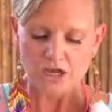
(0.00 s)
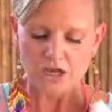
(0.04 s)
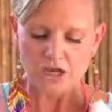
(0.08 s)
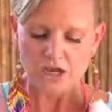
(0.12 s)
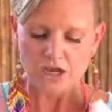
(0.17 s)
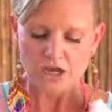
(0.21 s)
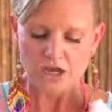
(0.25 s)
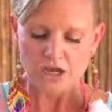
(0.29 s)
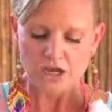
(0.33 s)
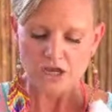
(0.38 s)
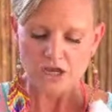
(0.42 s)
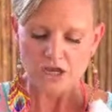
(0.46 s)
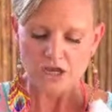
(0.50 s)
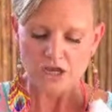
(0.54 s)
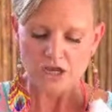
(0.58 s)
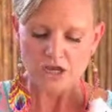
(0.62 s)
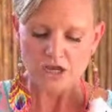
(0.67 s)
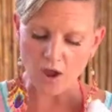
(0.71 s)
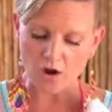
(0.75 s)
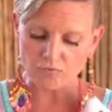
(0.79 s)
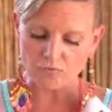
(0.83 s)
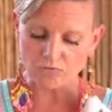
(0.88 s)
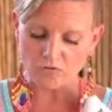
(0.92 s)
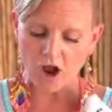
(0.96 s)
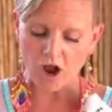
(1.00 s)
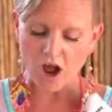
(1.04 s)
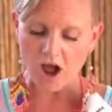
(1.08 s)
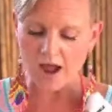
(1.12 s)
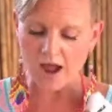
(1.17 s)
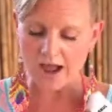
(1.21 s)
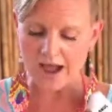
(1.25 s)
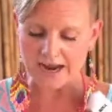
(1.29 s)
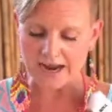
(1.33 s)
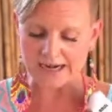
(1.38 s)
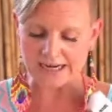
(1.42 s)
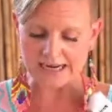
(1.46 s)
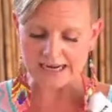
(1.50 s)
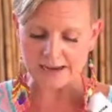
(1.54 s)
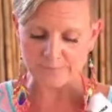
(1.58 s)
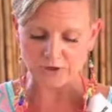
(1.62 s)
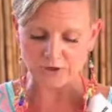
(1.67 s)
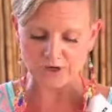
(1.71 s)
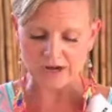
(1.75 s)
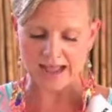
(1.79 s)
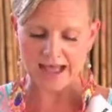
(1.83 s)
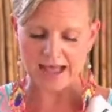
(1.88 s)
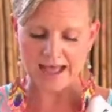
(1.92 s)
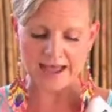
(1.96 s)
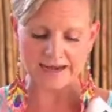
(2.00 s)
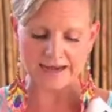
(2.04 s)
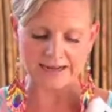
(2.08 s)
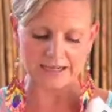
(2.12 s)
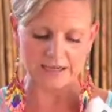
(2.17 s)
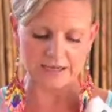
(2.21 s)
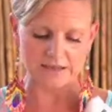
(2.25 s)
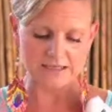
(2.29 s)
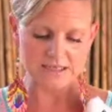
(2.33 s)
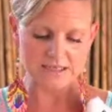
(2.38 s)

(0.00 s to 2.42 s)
So this is some raw honey I'm going to add in.